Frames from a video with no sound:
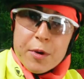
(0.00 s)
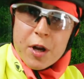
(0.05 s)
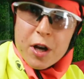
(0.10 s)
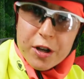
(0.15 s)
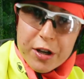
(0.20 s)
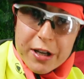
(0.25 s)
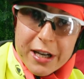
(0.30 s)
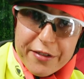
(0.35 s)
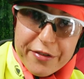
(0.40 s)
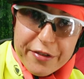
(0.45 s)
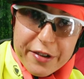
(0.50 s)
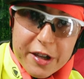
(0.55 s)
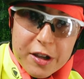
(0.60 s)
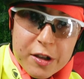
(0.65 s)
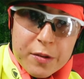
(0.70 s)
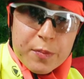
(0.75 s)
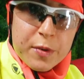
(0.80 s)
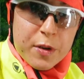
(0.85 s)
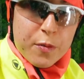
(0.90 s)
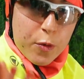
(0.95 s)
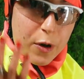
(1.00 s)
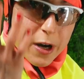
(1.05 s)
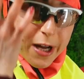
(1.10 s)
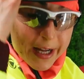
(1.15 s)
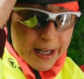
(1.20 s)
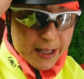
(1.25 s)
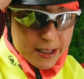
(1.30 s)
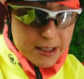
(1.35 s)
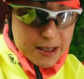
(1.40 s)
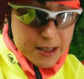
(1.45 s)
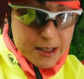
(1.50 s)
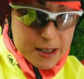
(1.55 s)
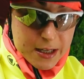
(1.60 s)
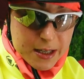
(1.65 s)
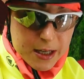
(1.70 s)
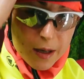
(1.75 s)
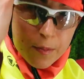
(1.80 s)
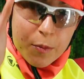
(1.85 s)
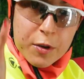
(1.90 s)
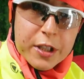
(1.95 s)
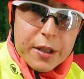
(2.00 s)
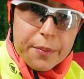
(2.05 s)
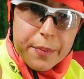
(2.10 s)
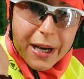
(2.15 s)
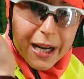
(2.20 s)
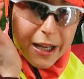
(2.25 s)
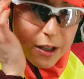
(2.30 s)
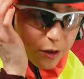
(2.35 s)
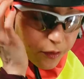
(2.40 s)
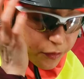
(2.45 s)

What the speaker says: not gonna film while I'm on the bike,